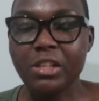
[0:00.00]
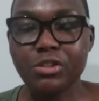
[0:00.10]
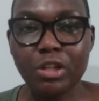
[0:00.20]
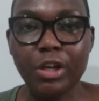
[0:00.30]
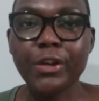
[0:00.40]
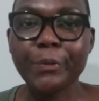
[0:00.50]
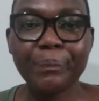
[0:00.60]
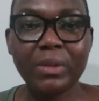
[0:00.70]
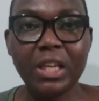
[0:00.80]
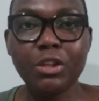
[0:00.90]
So,
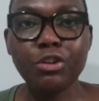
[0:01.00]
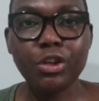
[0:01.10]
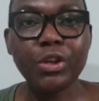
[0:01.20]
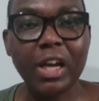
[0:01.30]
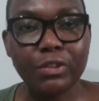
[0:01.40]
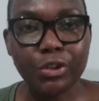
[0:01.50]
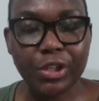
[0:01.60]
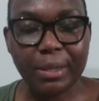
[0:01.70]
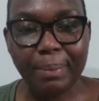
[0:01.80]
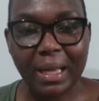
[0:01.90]
you know, you have your
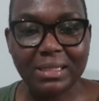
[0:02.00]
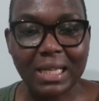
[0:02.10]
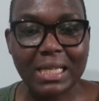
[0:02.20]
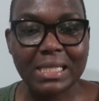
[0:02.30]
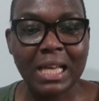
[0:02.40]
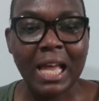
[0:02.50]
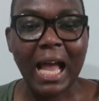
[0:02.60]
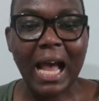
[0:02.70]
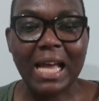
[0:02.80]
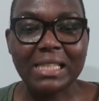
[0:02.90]
good and bad days,
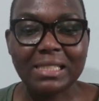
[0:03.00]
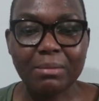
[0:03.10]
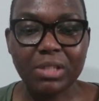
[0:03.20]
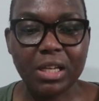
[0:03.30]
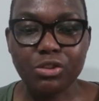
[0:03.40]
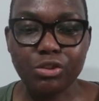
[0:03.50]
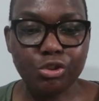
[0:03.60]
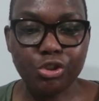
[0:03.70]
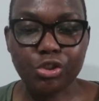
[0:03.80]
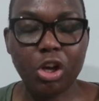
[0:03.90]
and some days you
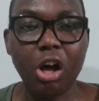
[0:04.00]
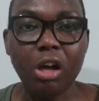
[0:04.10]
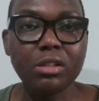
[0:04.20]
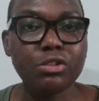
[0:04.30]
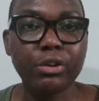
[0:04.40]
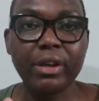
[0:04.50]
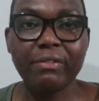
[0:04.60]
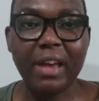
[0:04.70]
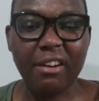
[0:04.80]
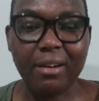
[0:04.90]
just can't, so it
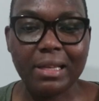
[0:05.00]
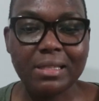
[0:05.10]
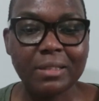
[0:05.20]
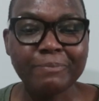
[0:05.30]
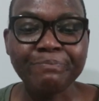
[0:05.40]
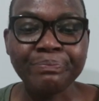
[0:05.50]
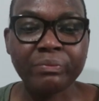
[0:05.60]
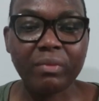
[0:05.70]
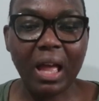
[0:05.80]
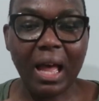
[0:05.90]
varies.
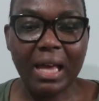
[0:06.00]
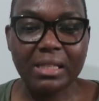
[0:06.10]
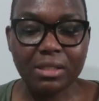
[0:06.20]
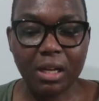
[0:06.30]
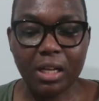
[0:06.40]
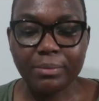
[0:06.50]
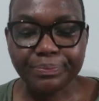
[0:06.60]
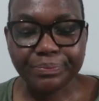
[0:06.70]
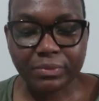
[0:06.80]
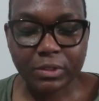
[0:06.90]
And
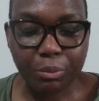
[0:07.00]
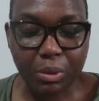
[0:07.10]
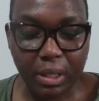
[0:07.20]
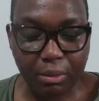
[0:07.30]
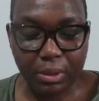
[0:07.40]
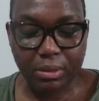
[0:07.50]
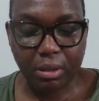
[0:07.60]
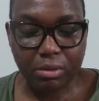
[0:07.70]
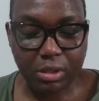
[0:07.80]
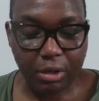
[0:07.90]
what
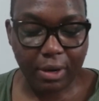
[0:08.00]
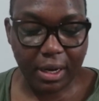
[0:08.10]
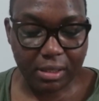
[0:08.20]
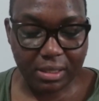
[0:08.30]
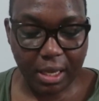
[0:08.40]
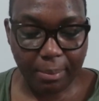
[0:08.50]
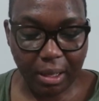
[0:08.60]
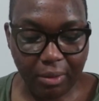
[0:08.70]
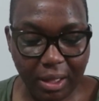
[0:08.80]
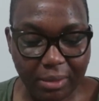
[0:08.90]
else did I write to say
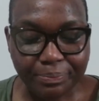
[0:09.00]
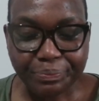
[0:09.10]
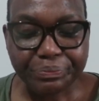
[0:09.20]
about that?